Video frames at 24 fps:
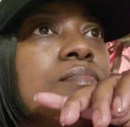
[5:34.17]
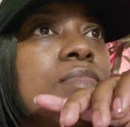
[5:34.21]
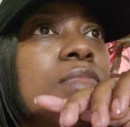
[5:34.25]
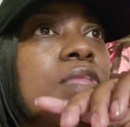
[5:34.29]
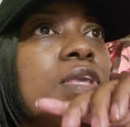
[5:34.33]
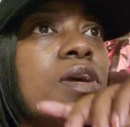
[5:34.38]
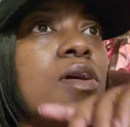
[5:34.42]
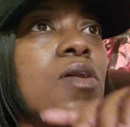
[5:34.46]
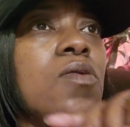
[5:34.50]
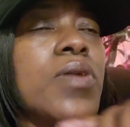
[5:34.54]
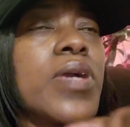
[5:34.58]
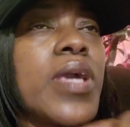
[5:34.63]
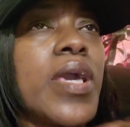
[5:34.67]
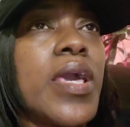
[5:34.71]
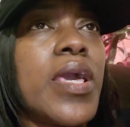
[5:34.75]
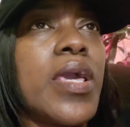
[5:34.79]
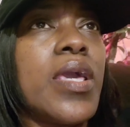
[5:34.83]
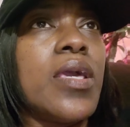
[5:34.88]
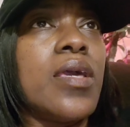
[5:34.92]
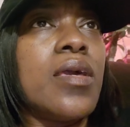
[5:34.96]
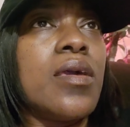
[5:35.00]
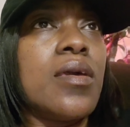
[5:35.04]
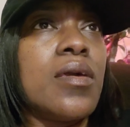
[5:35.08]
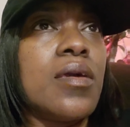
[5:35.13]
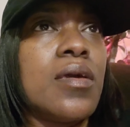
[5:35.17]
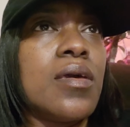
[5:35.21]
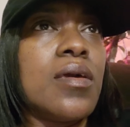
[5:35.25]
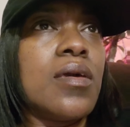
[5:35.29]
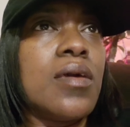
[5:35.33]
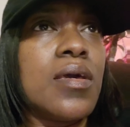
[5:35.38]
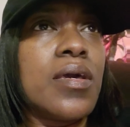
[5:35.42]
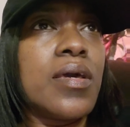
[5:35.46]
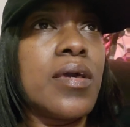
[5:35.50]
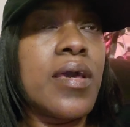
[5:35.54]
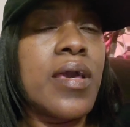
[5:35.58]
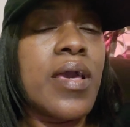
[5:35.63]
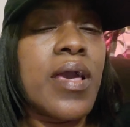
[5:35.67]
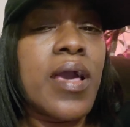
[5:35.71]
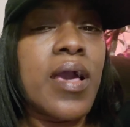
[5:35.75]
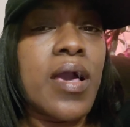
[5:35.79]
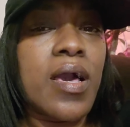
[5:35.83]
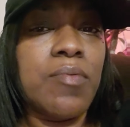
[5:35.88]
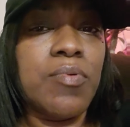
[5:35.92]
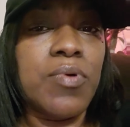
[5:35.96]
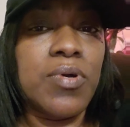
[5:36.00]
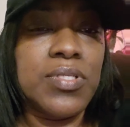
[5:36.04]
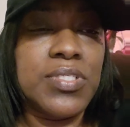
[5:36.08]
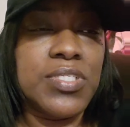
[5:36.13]
okay,
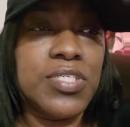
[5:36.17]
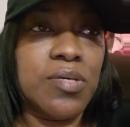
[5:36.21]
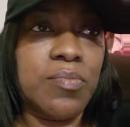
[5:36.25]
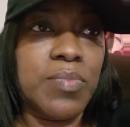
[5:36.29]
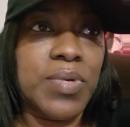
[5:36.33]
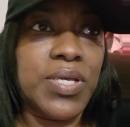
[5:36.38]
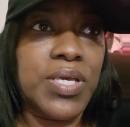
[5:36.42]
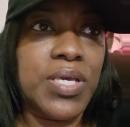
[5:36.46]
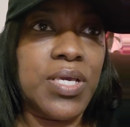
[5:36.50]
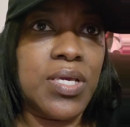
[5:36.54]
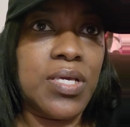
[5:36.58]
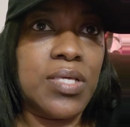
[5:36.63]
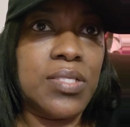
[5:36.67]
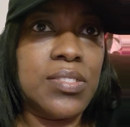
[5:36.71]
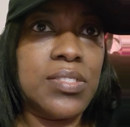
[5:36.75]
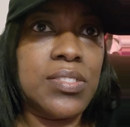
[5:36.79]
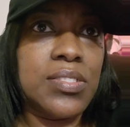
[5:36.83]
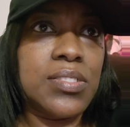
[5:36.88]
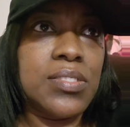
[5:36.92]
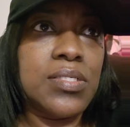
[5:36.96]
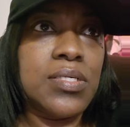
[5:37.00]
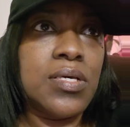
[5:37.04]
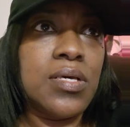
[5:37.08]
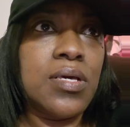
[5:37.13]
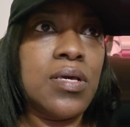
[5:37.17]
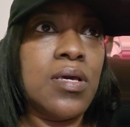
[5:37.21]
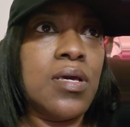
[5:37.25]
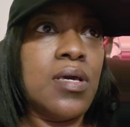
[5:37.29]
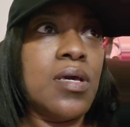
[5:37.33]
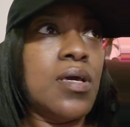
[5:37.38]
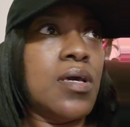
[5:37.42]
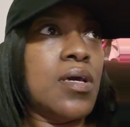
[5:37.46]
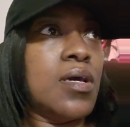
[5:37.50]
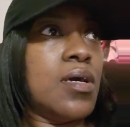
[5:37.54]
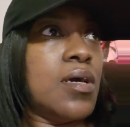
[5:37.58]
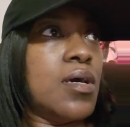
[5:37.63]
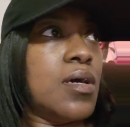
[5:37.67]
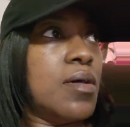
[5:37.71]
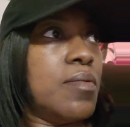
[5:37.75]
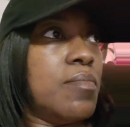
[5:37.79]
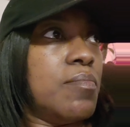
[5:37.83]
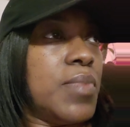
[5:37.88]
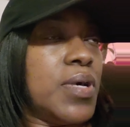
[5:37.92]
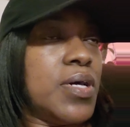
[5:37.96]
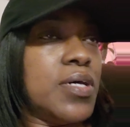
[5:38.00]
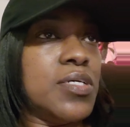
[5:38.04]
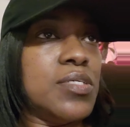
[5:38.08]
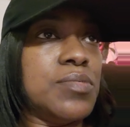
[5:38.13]
I'm going to tell my kids.
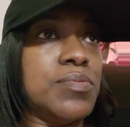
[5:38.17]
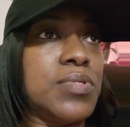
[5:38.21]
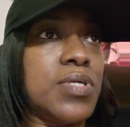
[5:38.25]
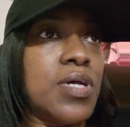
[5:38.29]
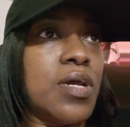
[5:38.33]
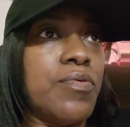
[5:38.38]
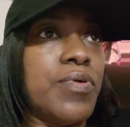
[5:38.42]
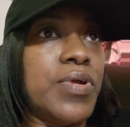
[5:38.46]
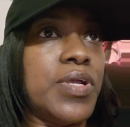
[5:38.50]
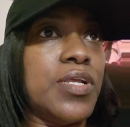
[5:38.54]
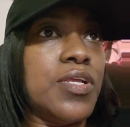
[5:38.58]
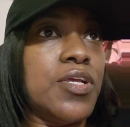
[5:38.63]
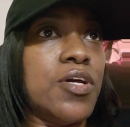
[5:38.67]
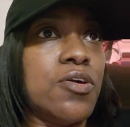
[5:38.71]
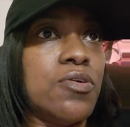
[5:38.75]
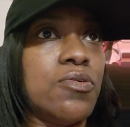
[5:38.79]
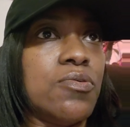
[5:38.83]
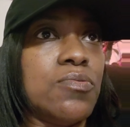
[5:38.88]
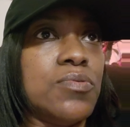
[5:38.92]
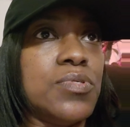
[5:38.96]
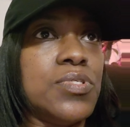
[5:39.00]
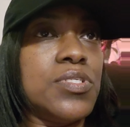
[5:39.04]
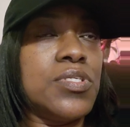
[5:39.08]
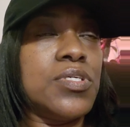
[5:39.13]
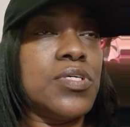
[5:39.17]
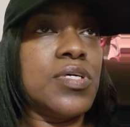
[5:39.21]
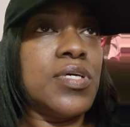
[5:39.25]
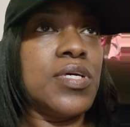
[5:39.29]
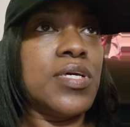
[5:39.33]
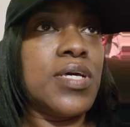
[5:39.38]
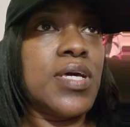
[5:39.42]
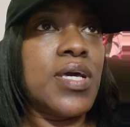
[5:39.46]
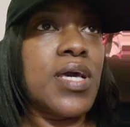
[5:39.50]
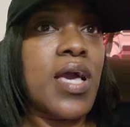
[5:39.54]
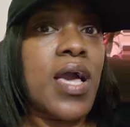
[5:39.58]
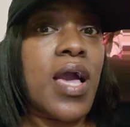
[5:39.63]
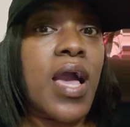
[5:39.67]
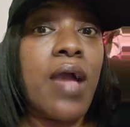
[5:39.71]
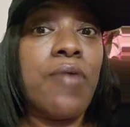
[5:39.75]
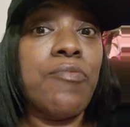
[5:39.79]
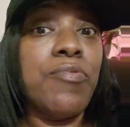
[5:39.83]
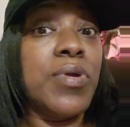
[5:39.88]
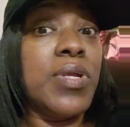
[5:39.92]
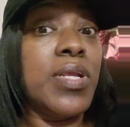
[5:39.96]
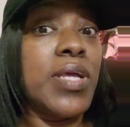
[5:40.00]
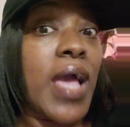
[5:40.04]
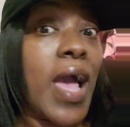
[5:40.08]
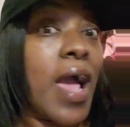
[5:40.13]
My husband already knows. I
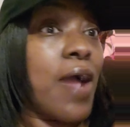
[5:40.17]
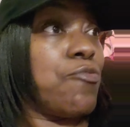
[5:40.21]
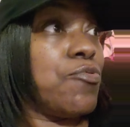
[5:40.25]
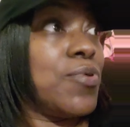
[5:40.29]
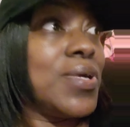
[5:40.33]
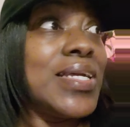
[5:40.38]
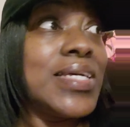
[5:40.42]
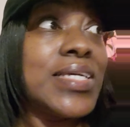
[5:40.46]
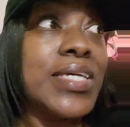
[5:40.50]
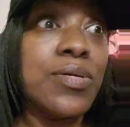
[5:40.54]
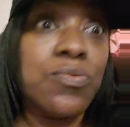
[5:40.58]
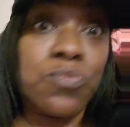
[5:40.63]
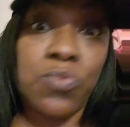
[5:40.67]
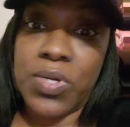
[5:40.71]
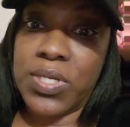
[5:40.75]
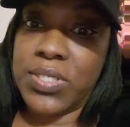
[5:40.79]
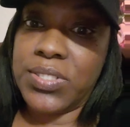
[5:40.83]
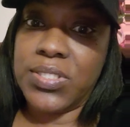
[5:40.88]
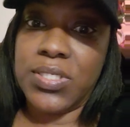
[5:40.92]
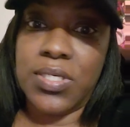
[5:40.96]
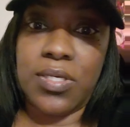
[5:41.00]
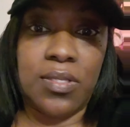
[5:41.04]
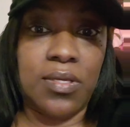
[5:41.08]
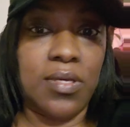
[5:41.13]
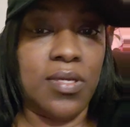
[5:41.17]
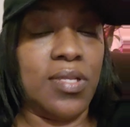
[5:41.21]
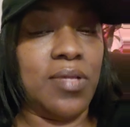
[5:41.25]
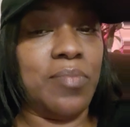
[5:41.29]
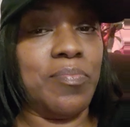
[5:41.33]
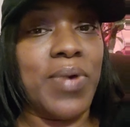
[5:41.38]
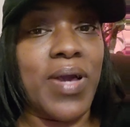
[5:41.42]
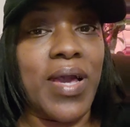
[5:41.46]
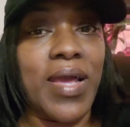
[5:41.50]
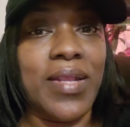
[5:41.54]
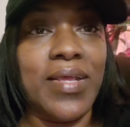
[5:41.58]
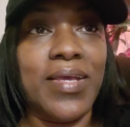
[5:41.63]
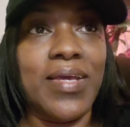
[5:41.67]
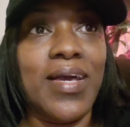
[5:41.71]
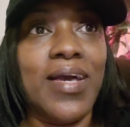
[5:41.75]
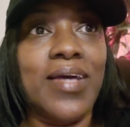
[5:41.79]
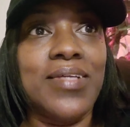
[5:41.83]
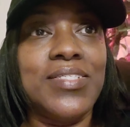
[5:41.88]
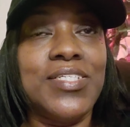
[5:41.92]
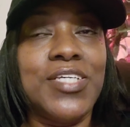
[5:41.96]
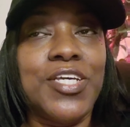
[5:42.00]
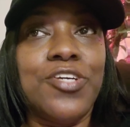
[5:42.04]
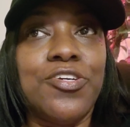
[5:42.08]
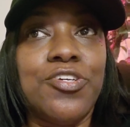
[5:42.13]
really didn't want to tell anybody. I
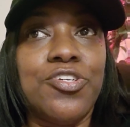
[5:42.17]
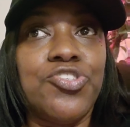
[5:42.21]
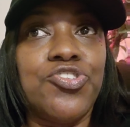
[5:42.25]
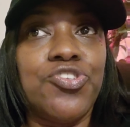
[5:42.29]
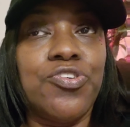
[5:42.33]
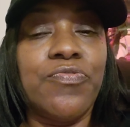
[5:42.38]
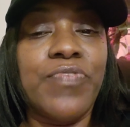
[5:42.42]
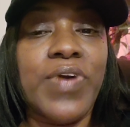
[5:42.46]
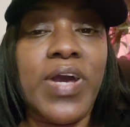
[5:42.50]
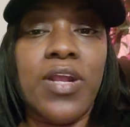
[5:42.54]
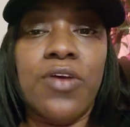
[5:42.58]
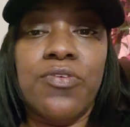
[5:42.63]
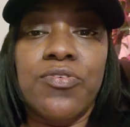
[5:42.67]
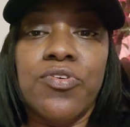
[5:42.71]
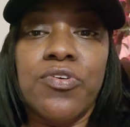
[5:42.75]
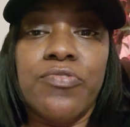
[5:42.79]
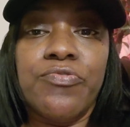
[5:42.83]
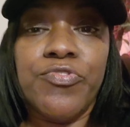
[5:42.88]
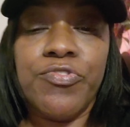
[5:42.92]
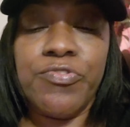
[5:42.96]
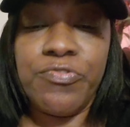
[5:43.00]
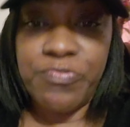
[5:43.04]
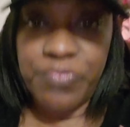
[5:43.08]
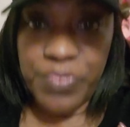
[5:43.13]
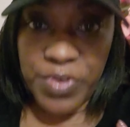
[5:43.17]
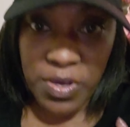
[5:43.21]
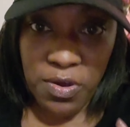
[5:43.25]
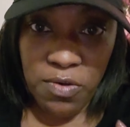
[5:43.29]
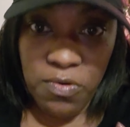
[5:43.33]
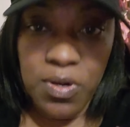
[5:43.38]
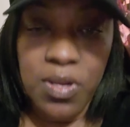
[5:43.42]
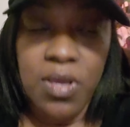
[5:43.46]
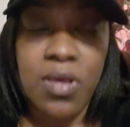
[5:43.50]
tell you the truth. I don't know if you felt